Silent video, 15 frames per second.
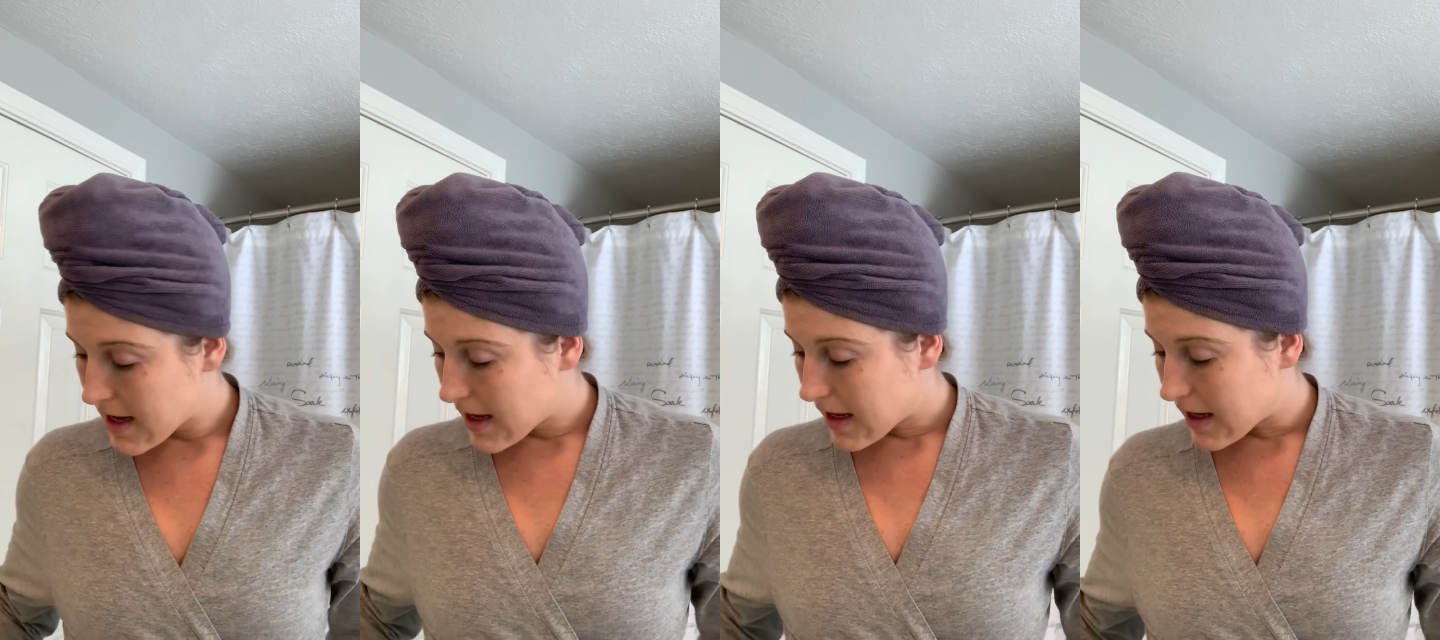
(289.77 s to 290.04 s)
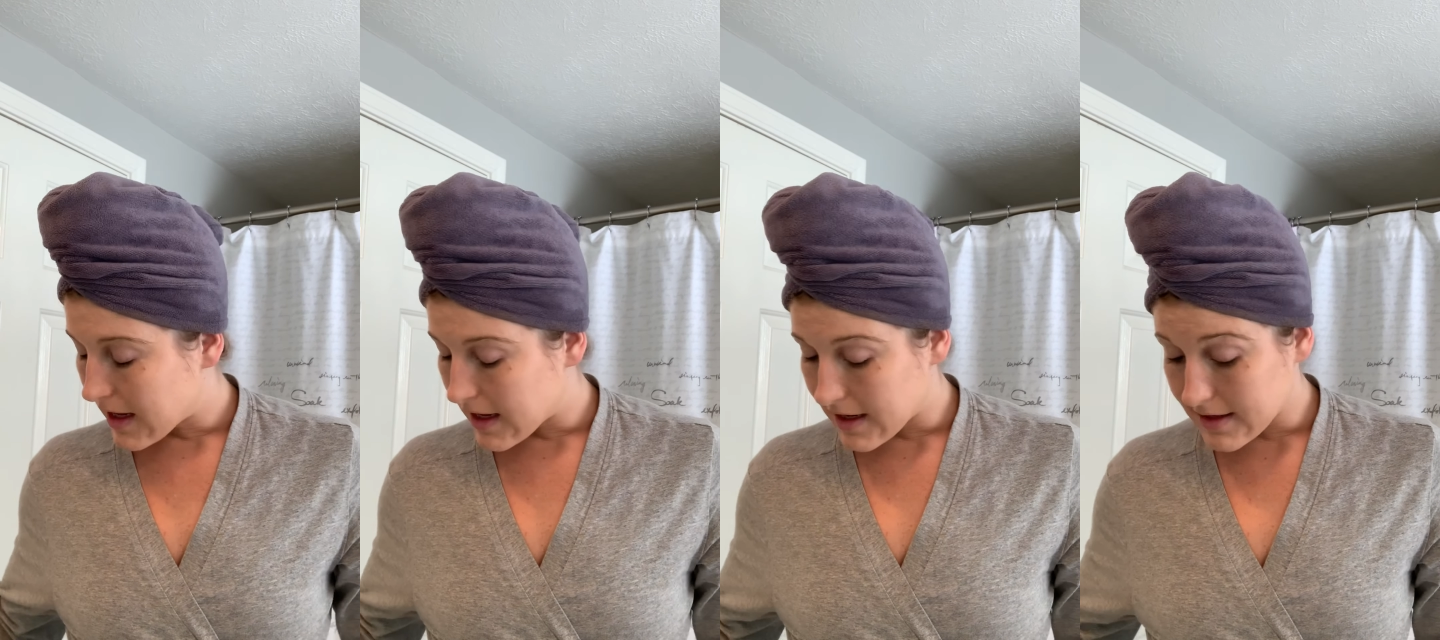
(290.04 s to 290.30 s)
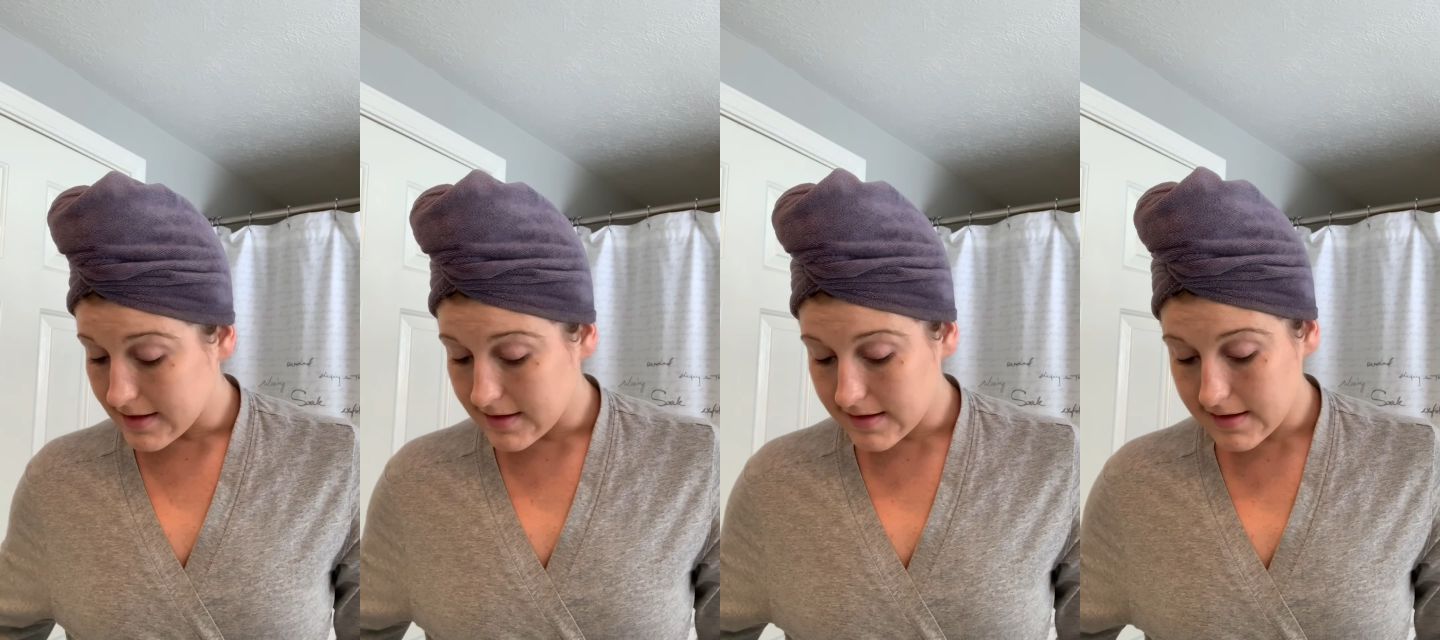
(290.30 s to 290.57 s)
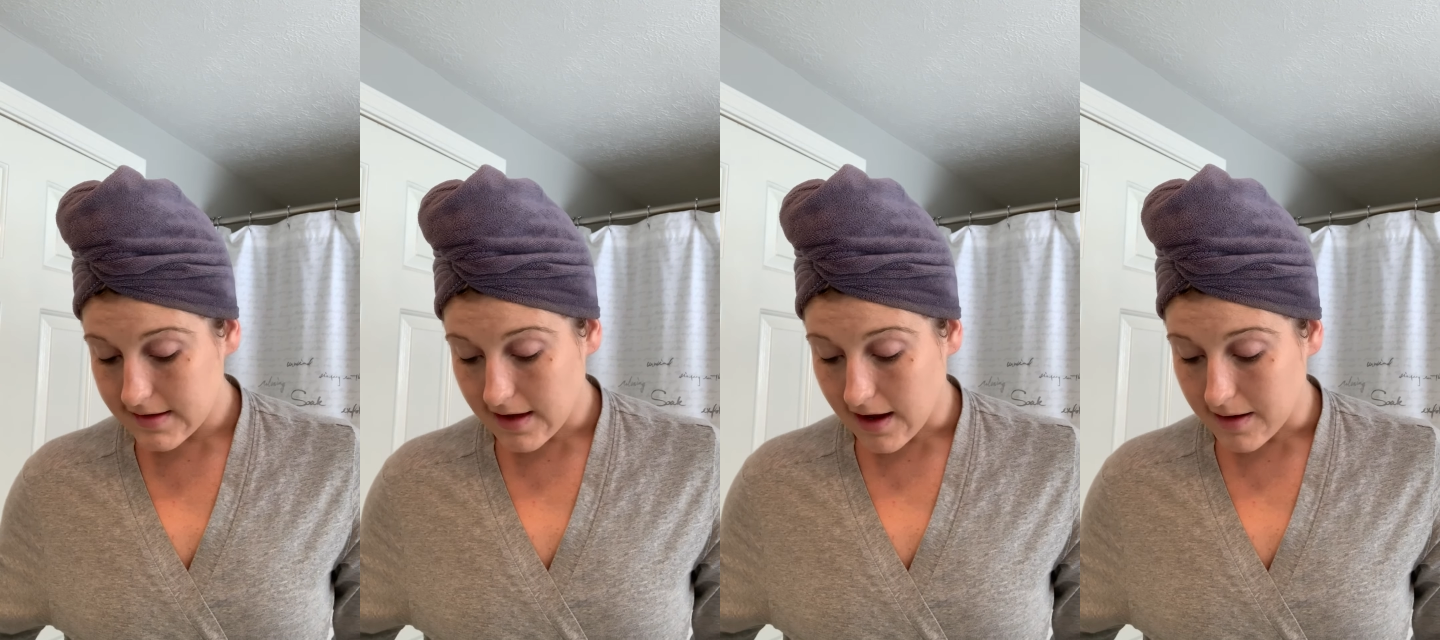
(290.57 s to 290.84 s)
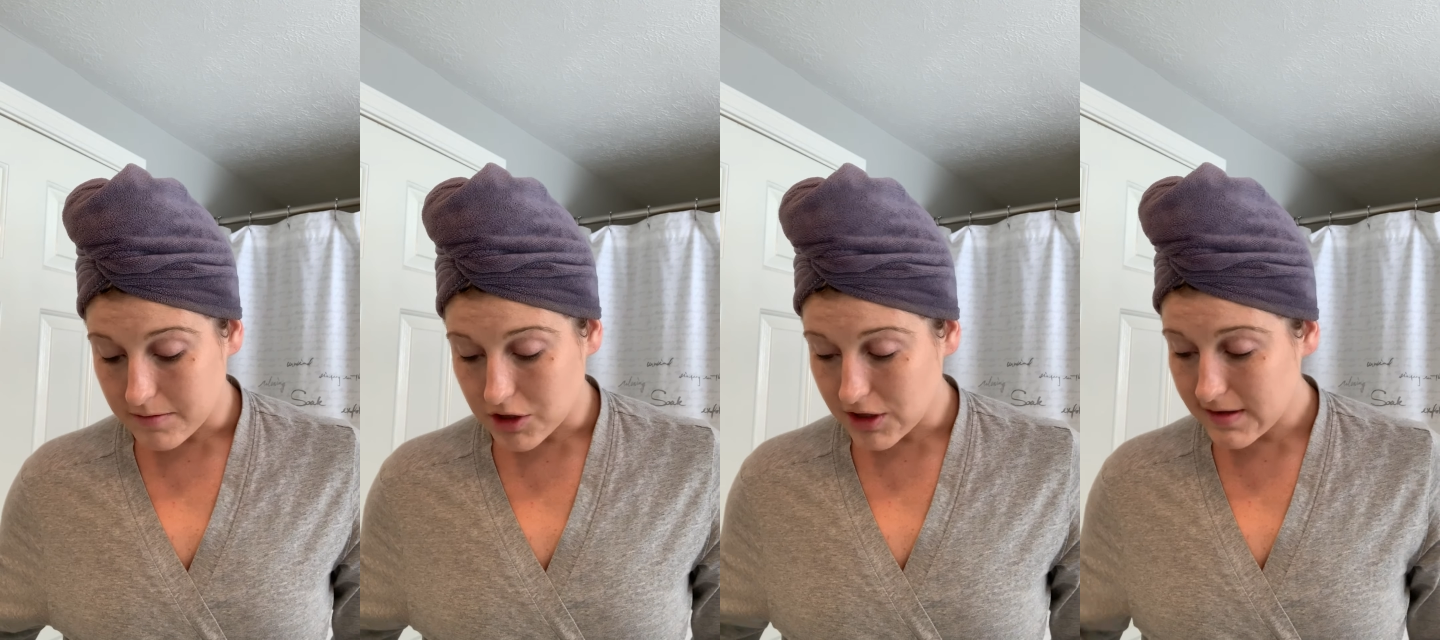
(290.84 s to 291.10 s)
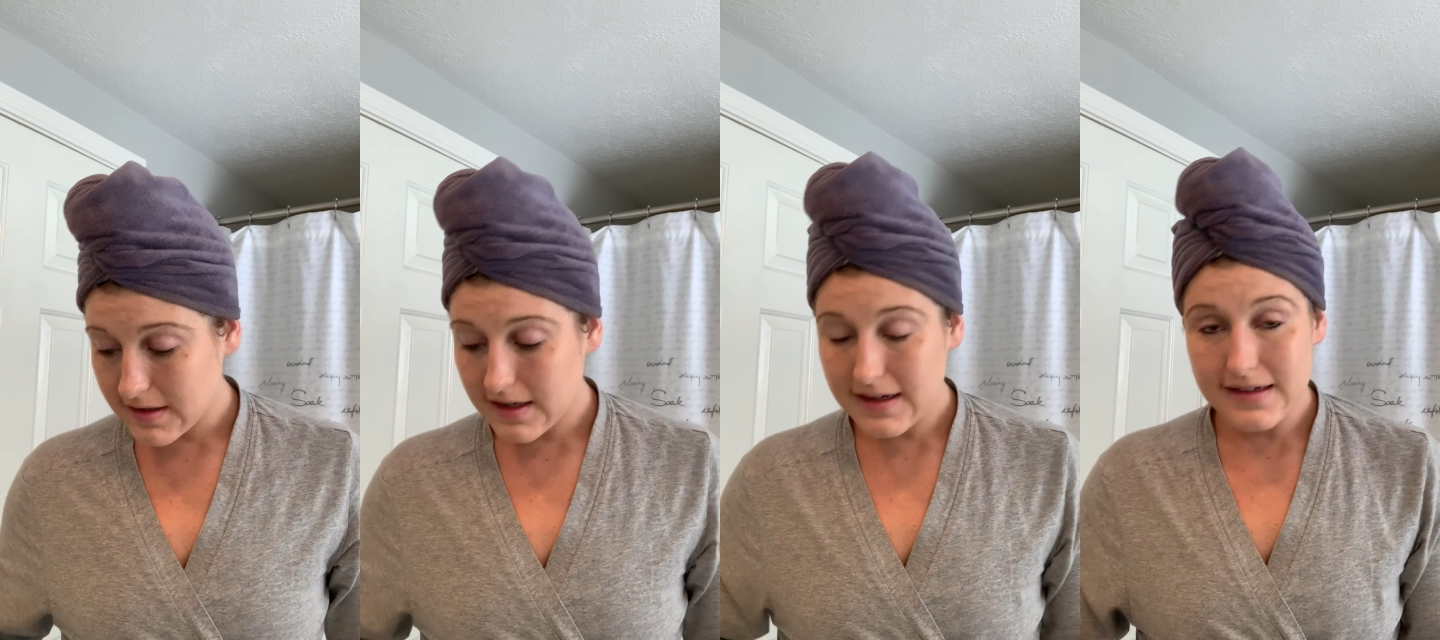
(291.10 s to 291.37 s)
is I'm
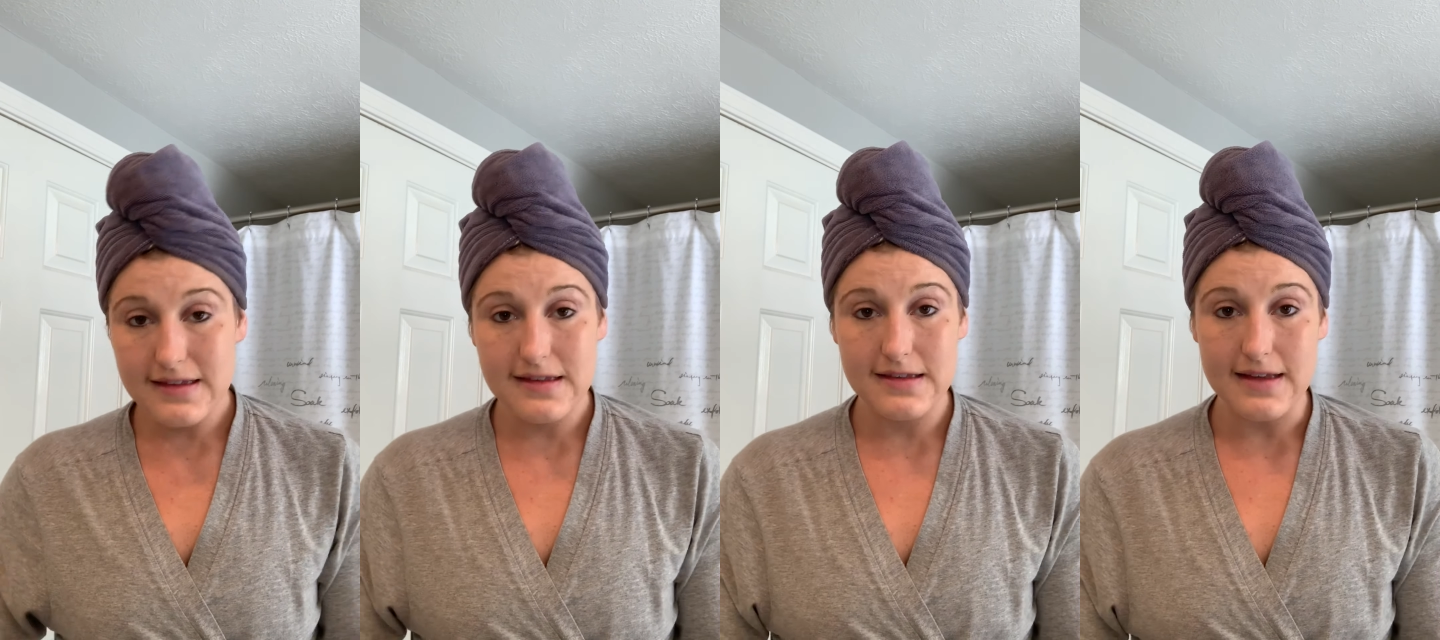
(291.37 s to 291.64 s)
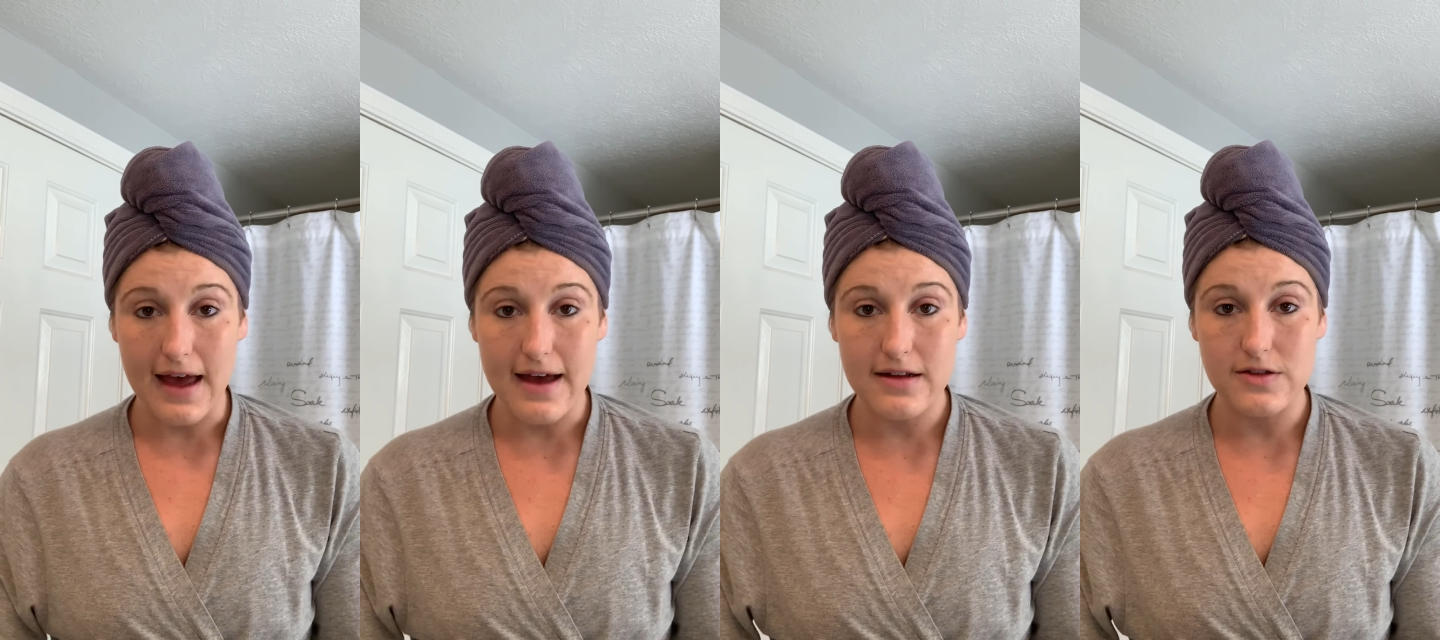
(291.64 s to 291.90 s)
just gonna set,